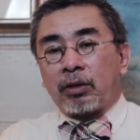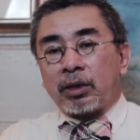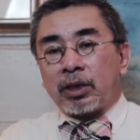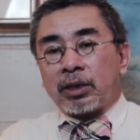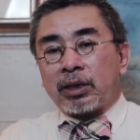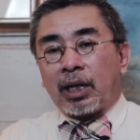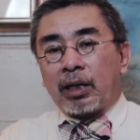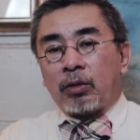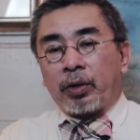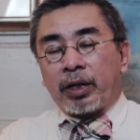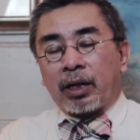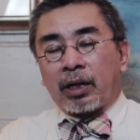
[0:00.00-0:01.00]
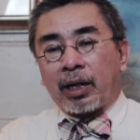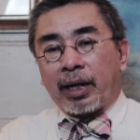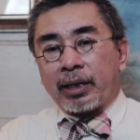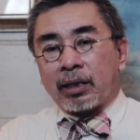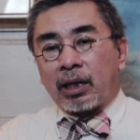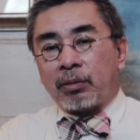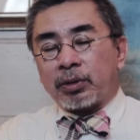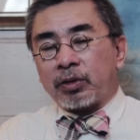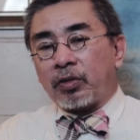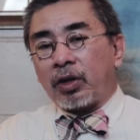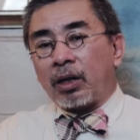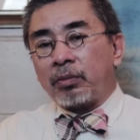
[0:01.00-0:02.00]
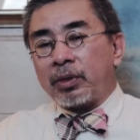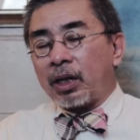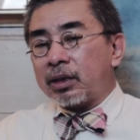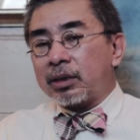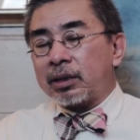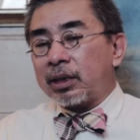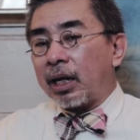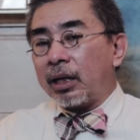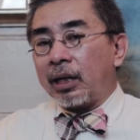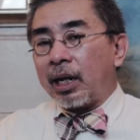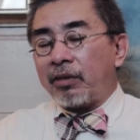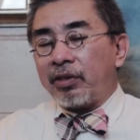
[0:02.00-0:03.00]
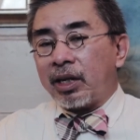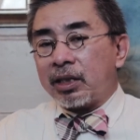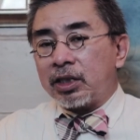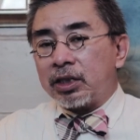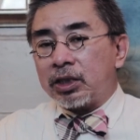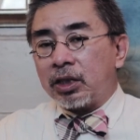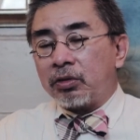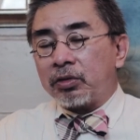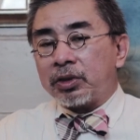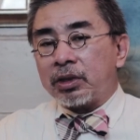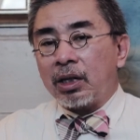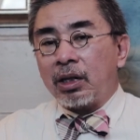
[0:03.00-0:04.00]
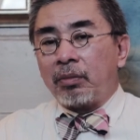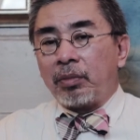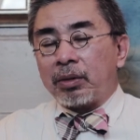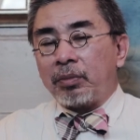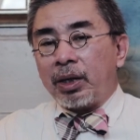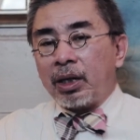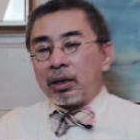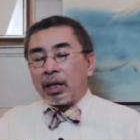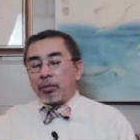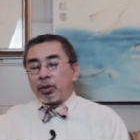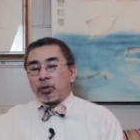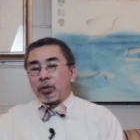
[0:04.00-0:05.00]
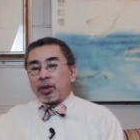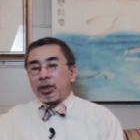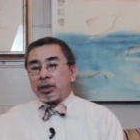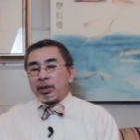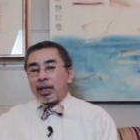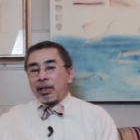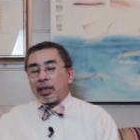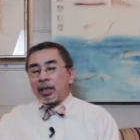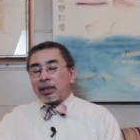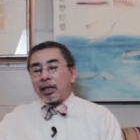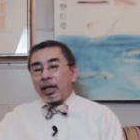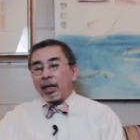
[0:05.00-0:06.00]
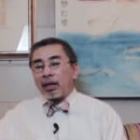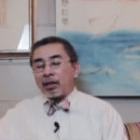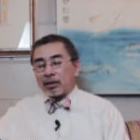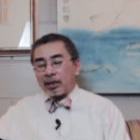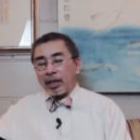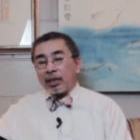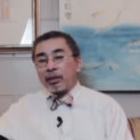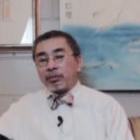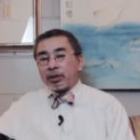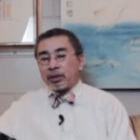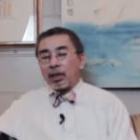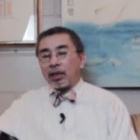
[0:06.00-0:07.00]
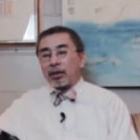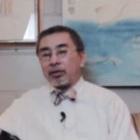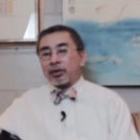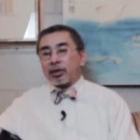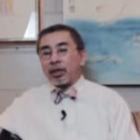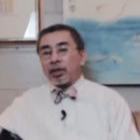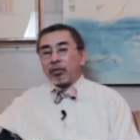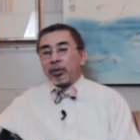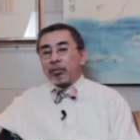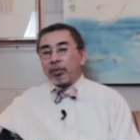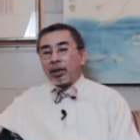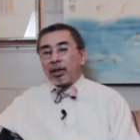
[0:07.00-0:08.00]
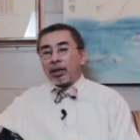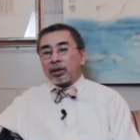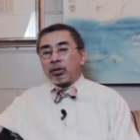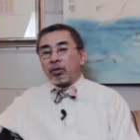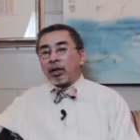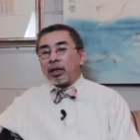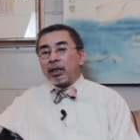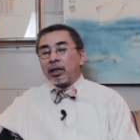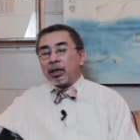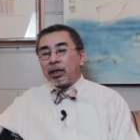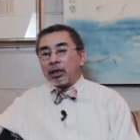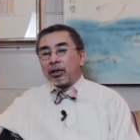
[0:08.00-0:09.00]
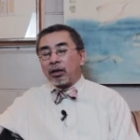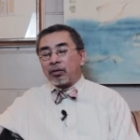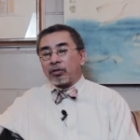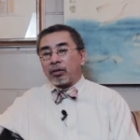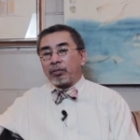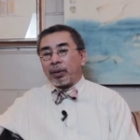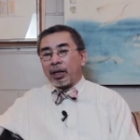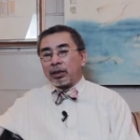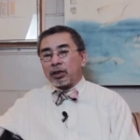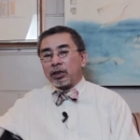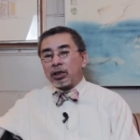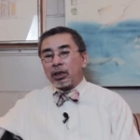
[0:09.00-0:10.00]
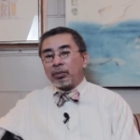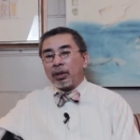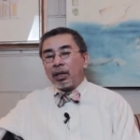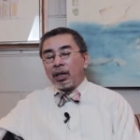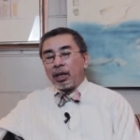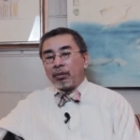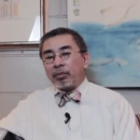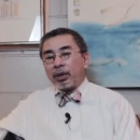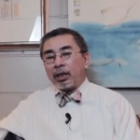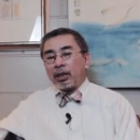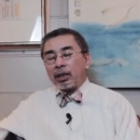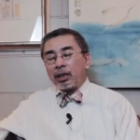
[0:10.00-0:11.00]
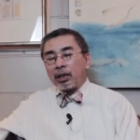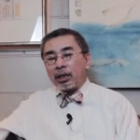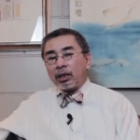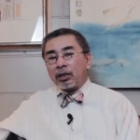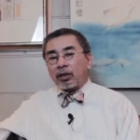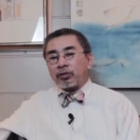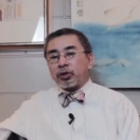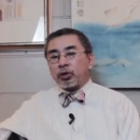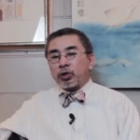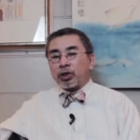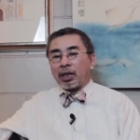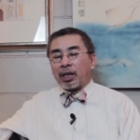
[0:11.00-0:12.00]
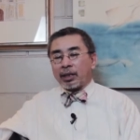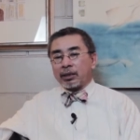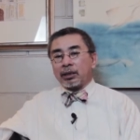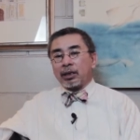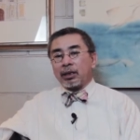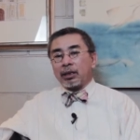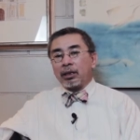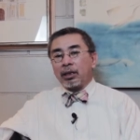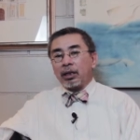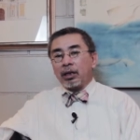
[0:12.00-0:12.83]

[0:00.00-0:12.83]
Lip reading: to understand where the client comes from, not necessarily laughing at their jokes, but being able to understand that they themselves are human beings who are in need of companionship and being in need of socializing.